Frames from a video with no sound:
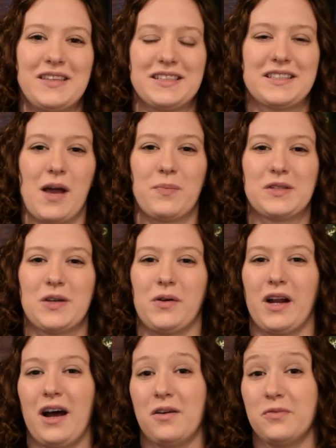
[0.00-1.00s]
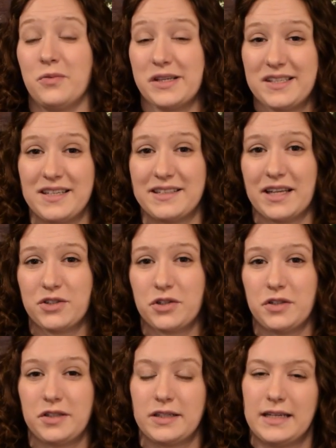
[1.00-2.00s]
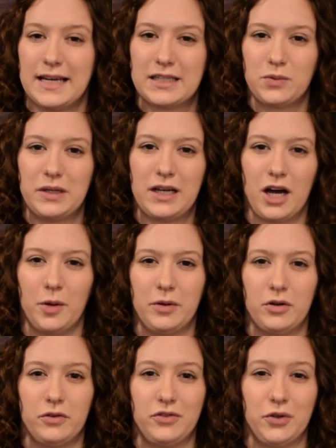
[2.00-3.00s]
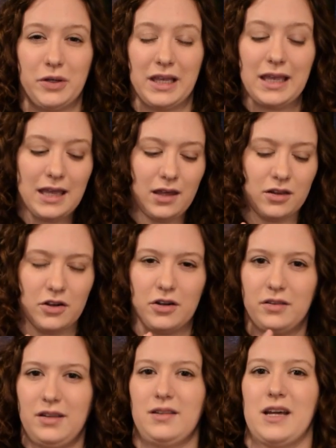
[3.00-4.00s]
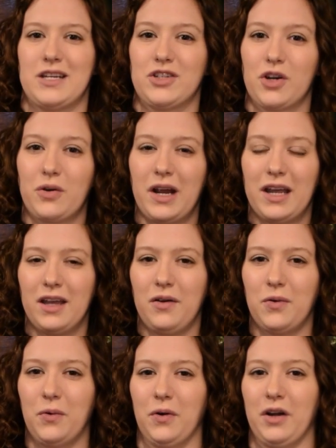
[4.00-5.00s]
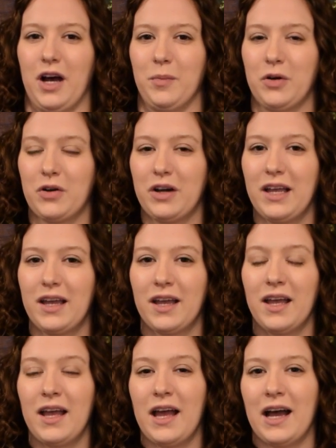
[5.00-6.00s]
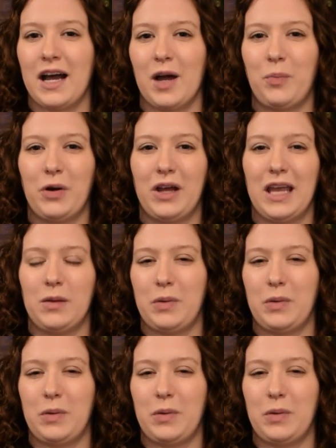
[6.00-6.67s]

this episode of Whiskey Central. Next week, I'll be reviewing either the Elijah Craig or Knob Creek. I put a